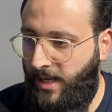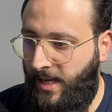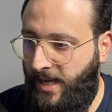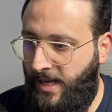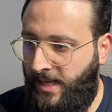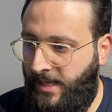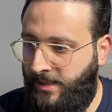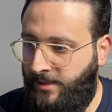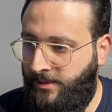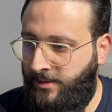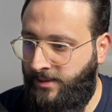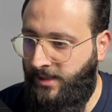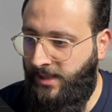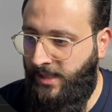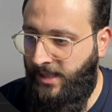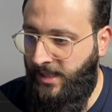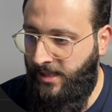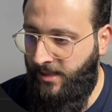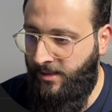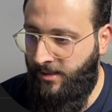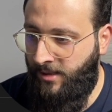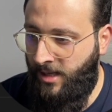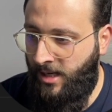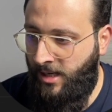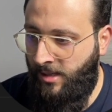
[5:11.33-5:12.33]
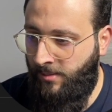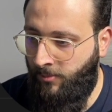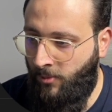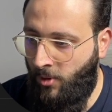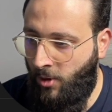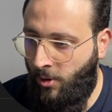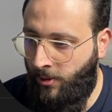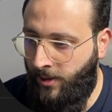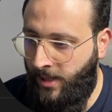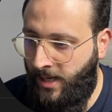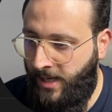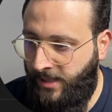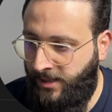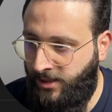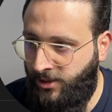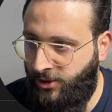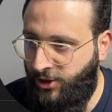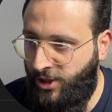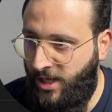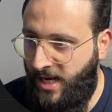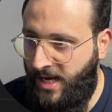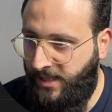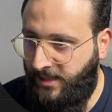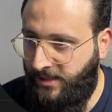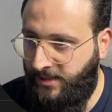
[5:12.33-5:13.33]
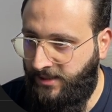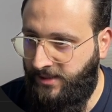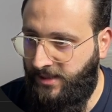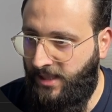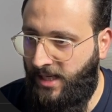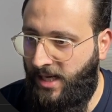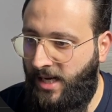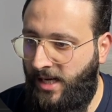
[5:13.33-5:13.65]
And here I'm gonna inject